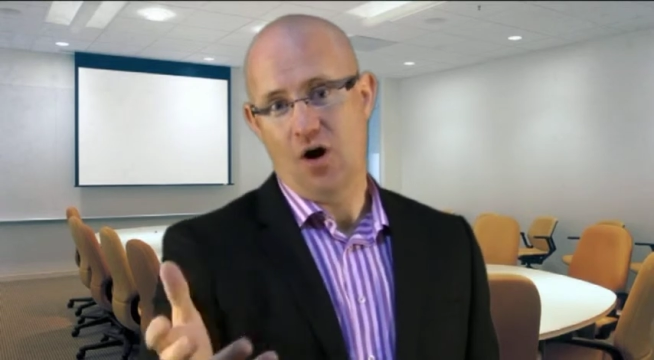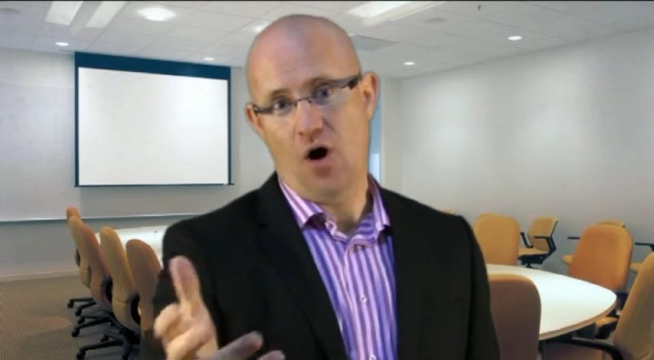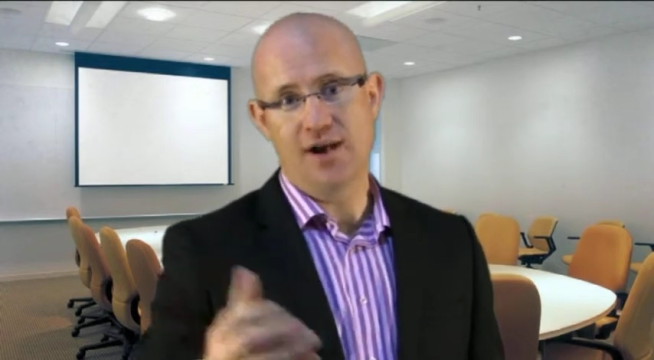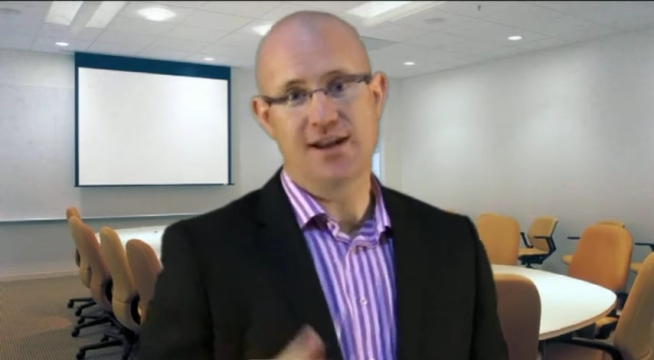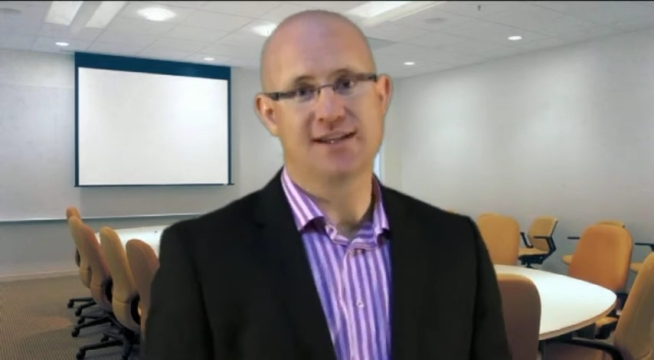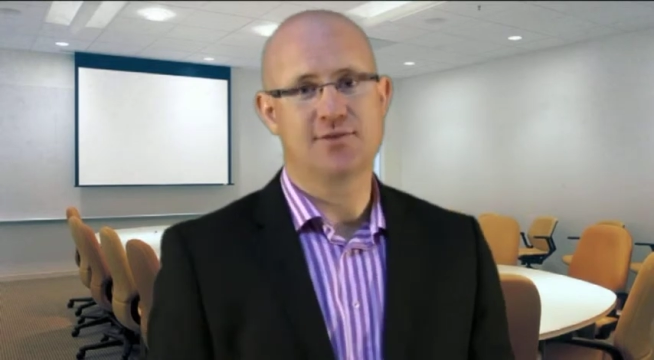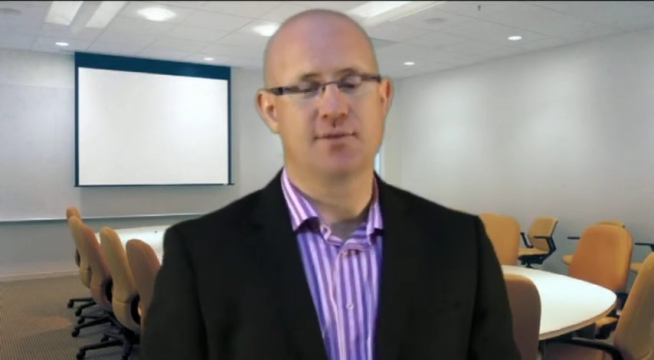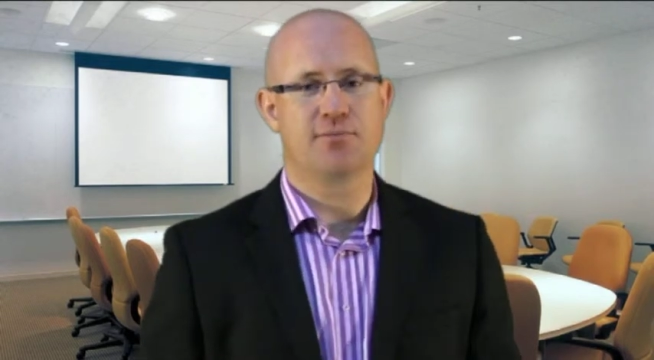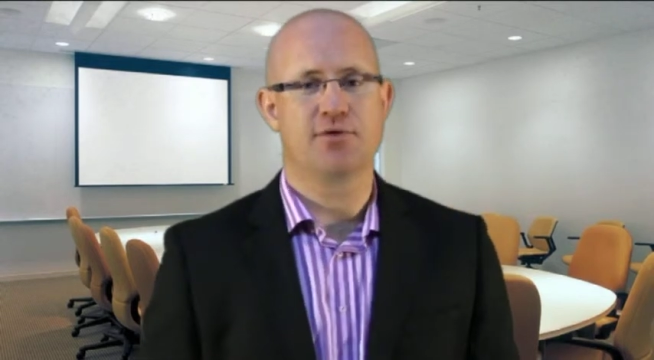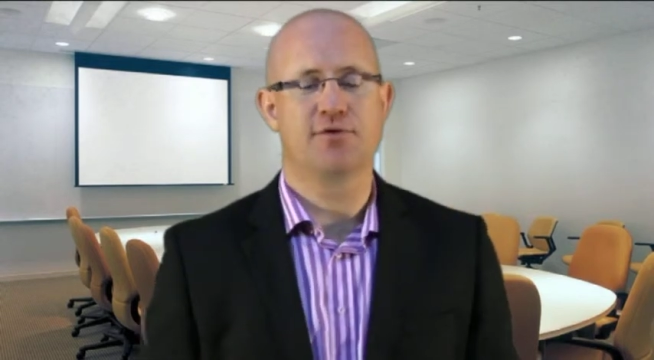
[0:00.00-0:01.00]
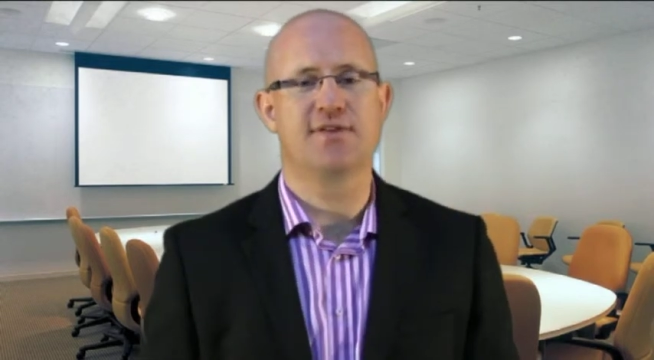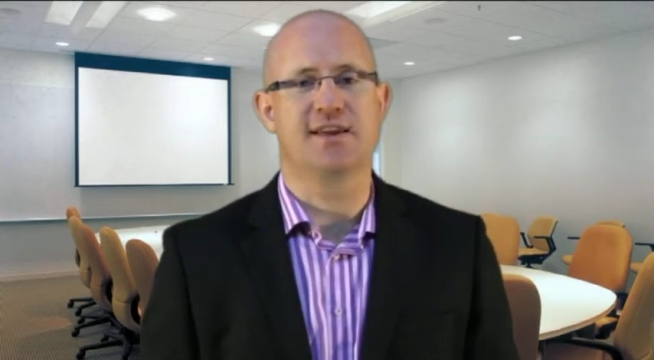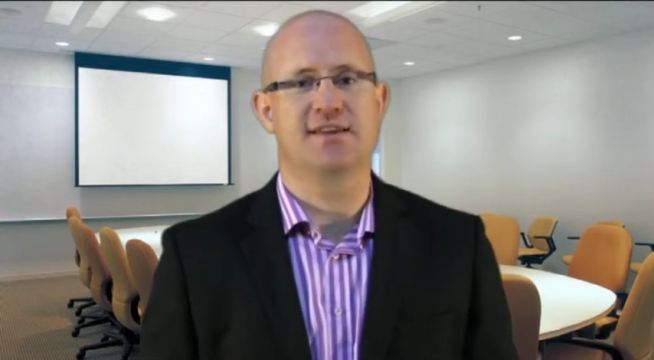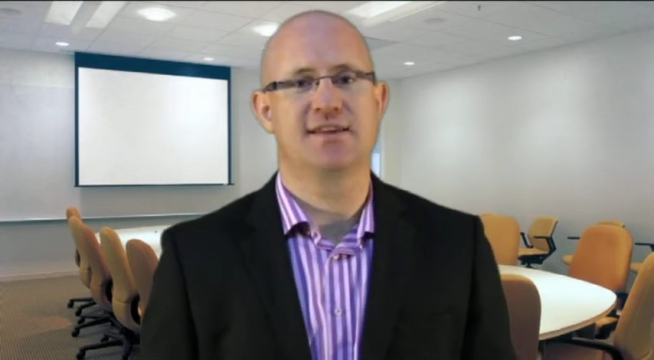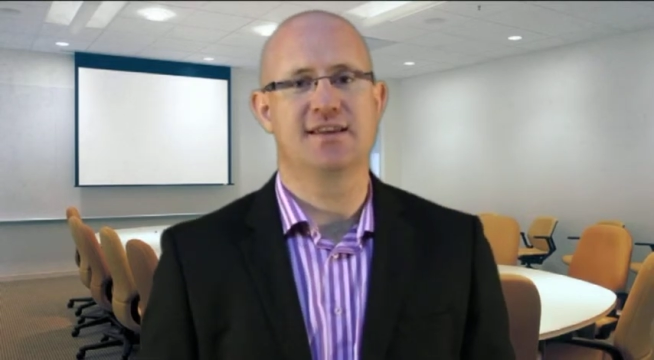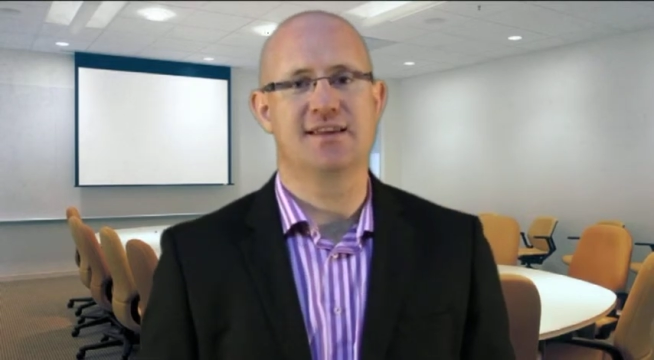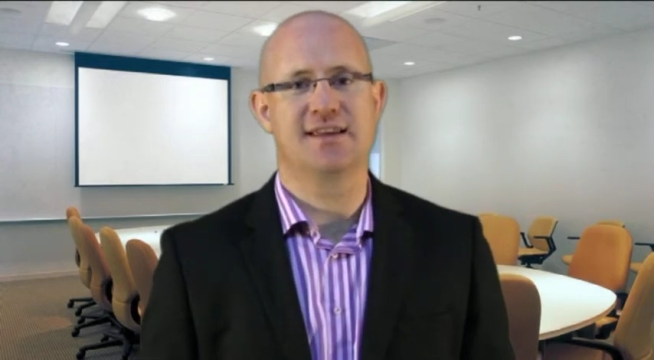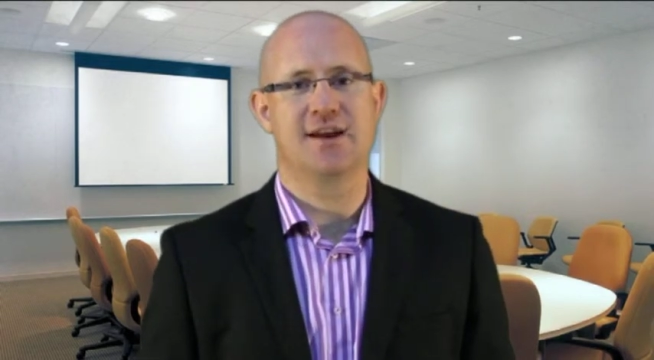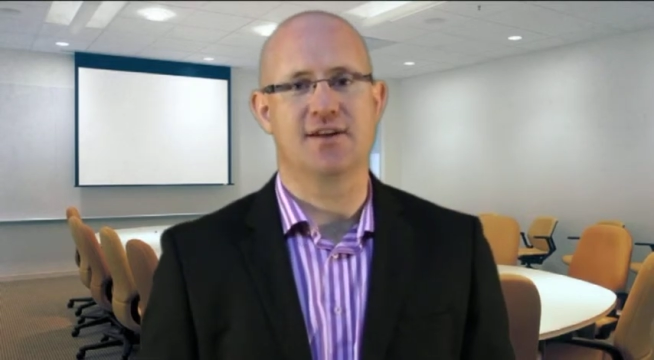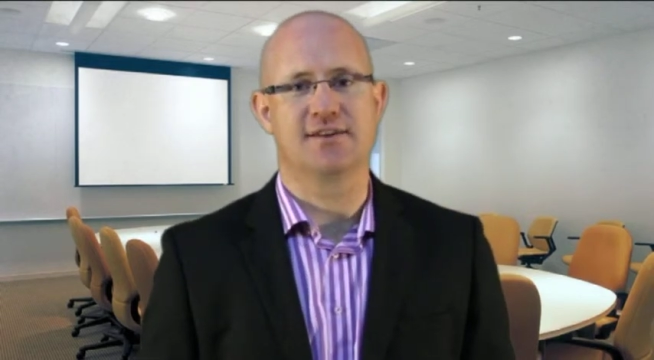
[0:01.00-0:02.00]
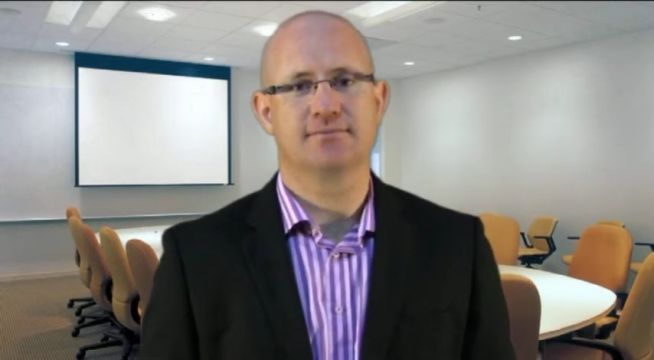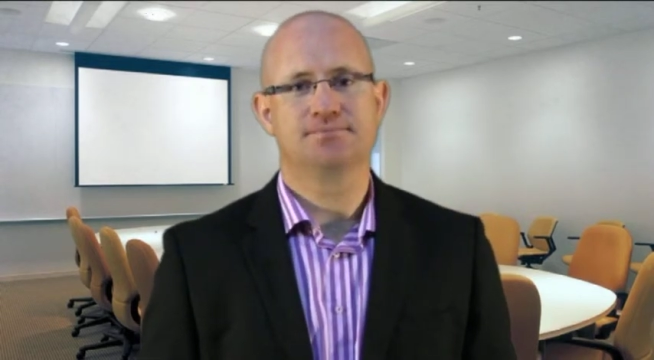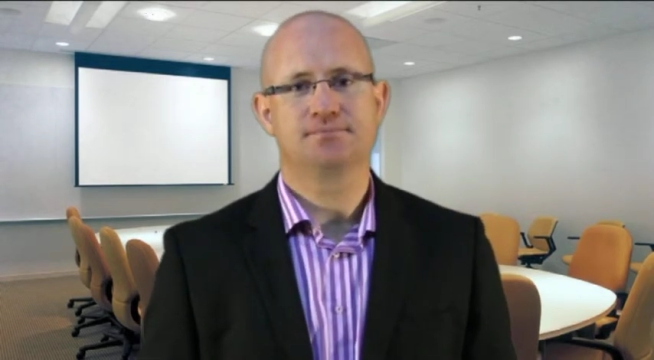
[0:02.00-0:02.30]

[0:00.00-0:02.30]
I need to improve in these areas